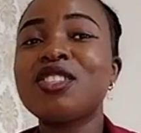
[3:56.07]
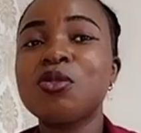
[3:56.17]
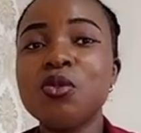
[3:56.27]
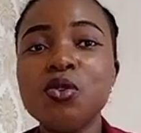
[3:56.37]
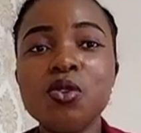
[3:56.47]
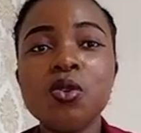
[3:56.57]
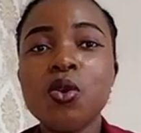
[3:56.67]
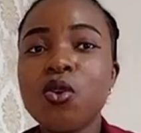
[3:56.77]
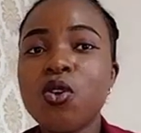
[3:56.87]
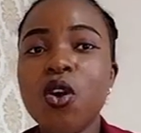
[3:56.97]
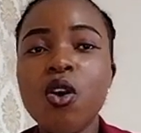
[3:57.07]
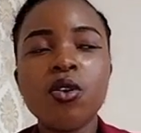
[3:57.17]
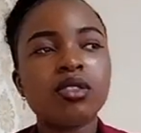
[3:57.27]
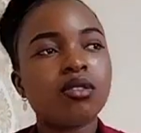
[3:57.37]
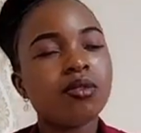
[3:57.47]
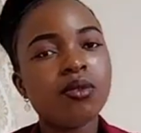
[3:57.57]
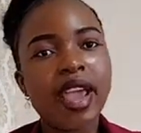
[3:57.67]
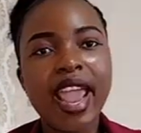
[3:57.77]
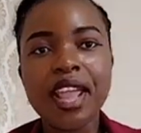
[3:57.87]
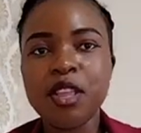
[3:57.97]
to go to
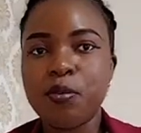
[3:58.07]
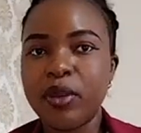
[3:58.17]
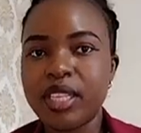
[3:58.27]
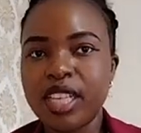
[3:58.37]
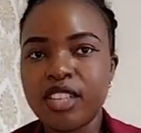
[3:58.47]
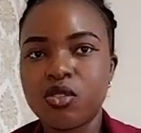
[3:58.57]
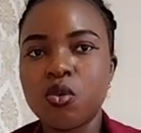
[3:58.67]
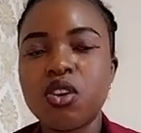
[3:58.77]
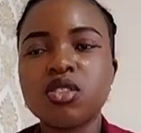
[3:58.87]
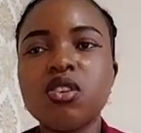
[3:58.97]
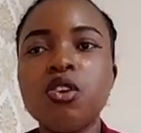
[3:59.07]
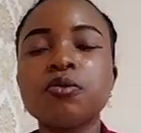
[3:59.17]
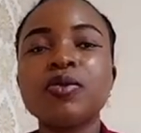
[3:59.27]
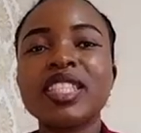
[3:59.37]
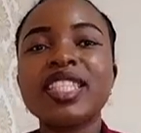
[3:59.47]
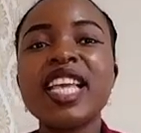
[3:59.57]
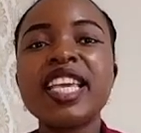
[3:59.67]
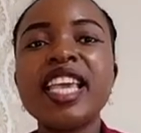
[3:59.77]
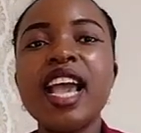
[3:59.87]
any place that you want. So Turkey